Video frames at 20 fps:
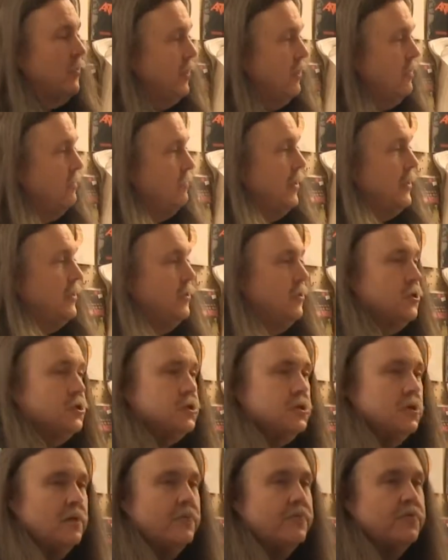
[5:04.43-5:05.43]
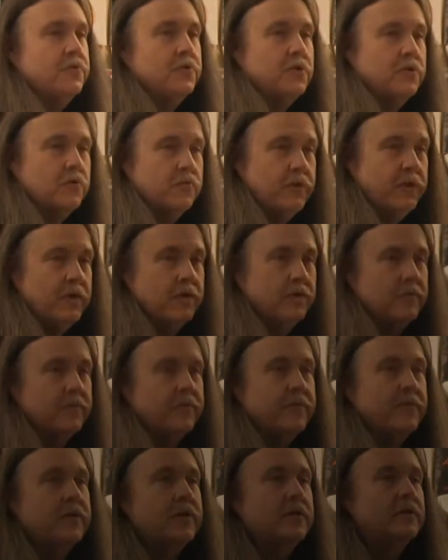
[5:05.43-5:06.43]
it away back in your shelf or your crate or
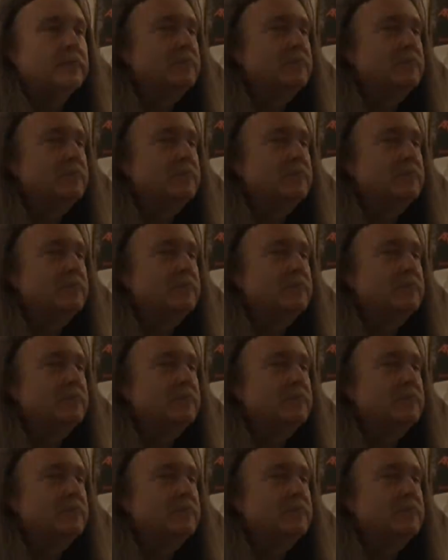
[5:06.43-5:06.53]
anything,